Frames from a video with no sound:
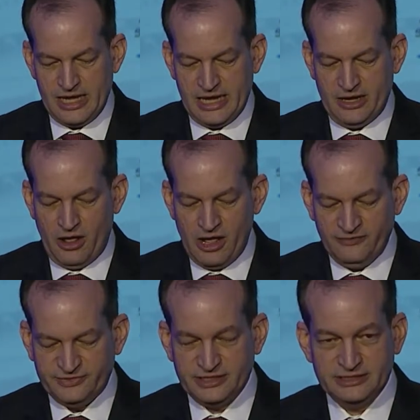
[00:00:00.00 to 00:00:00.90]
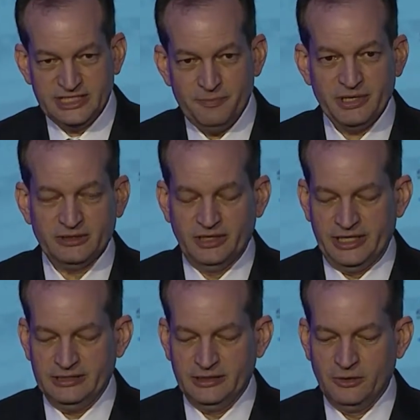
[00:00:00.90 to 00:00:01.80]
And often,
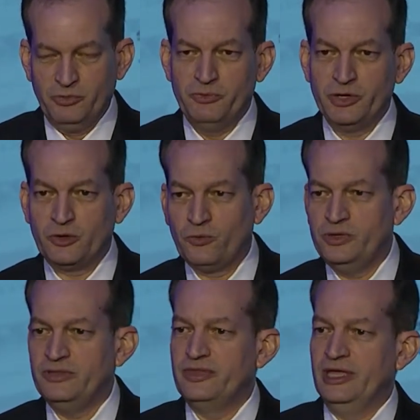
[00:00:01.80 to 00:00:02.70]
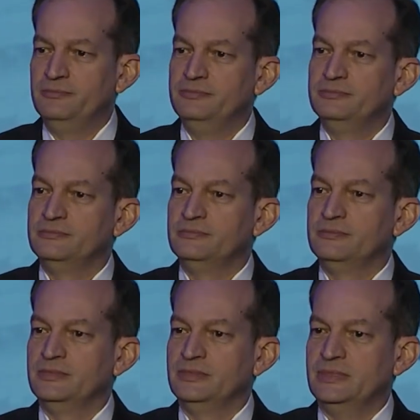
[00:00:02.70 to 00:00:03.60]
typically, we recruited them
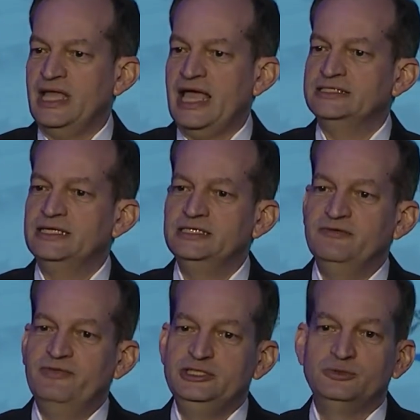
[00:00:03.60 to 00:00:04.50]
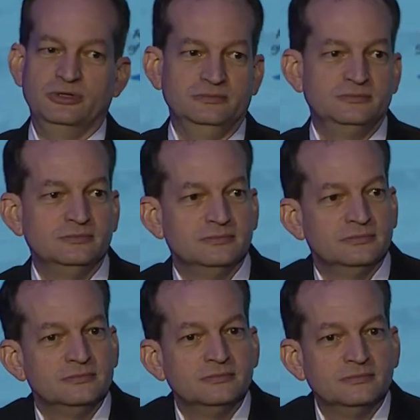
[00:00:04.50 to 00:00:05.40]
as an individual.
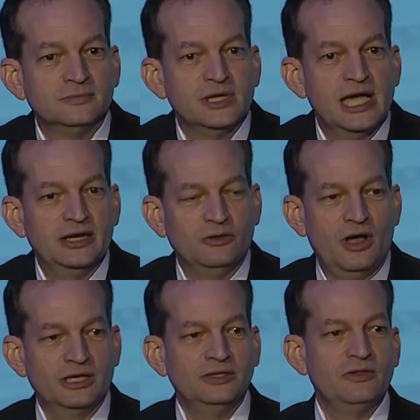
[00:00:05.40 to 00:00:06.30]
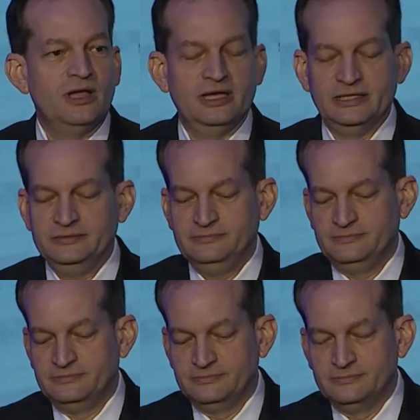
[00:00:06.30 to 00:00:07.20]
And along the line,
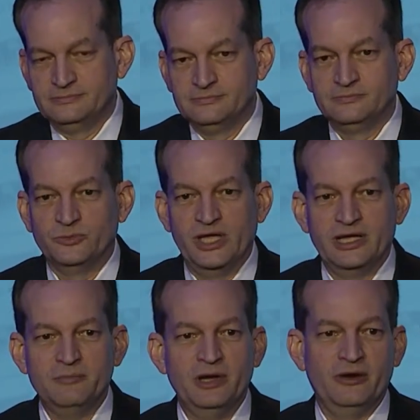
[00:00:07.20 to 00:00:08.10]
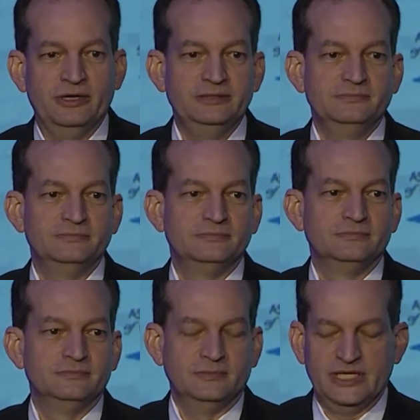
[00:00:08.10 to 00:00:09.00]
they got married
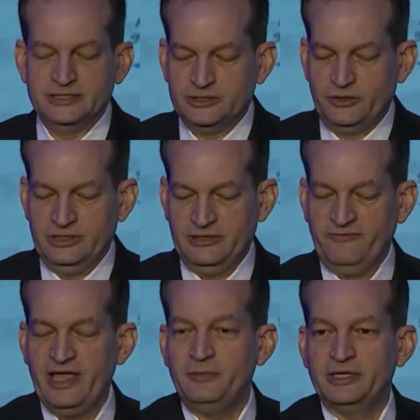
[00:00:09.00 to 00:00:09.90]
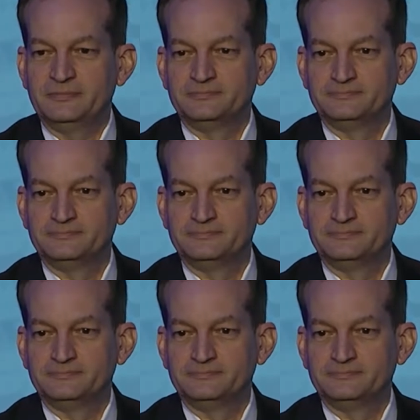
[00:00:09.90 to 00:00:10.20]
and started a family.